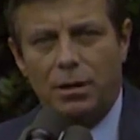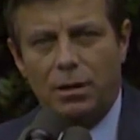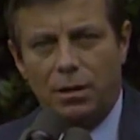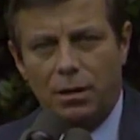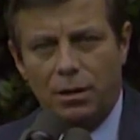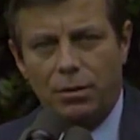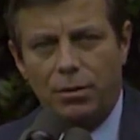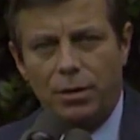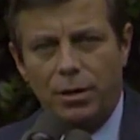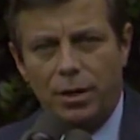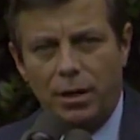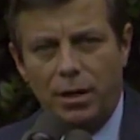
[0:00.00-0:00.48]

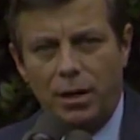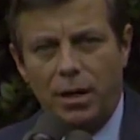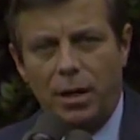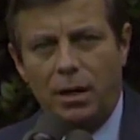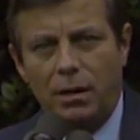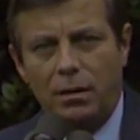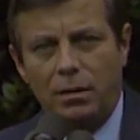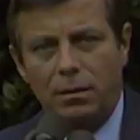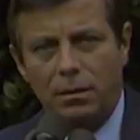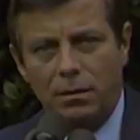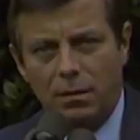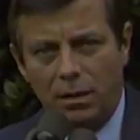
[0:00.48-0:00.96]
are going to
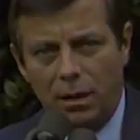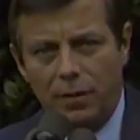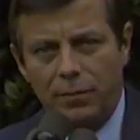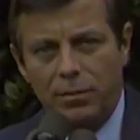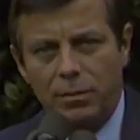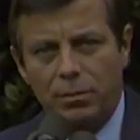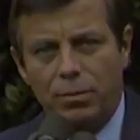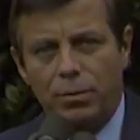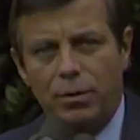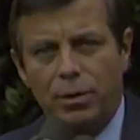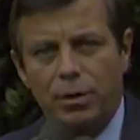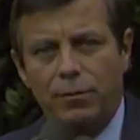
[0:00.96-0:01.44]
get,
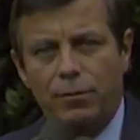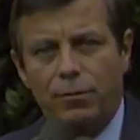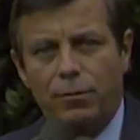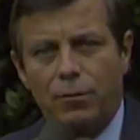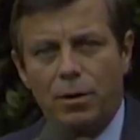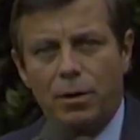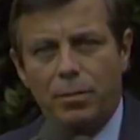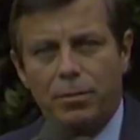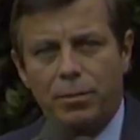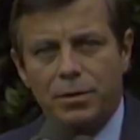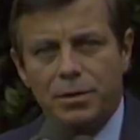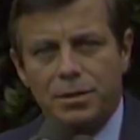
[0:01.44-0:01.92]

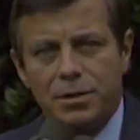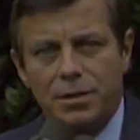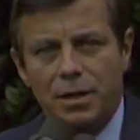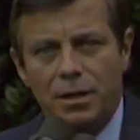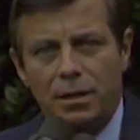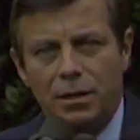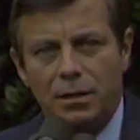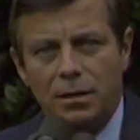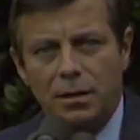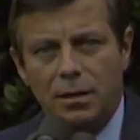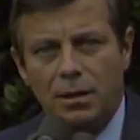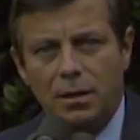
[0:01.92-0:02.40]
11.4
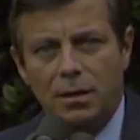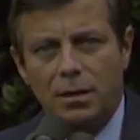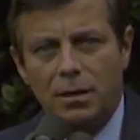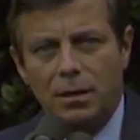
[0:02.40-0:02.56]
percent.